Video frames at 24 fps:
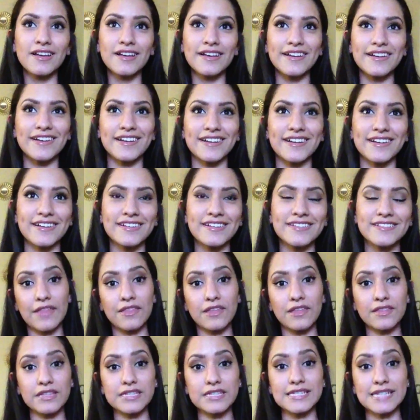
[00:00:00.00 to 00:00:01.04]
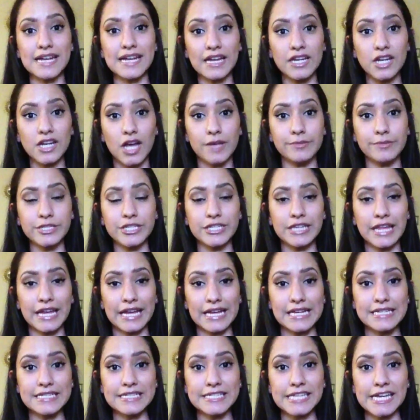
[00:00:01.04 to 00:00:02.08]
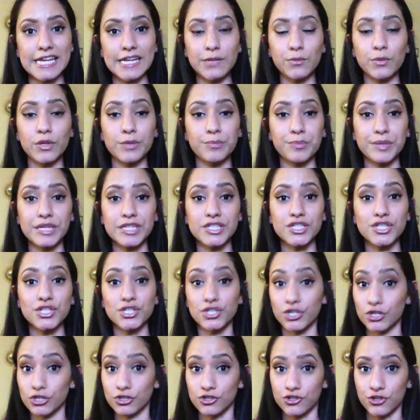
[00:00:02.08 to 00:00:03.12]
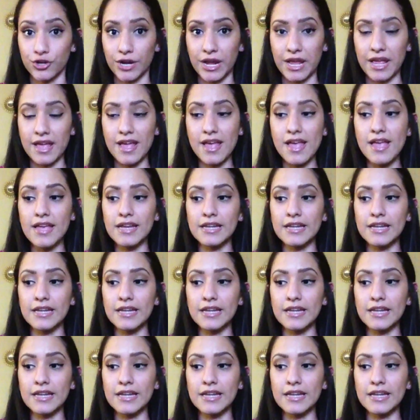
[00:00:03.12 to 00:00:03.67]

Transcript: and then the second option, like I said, would be surgery.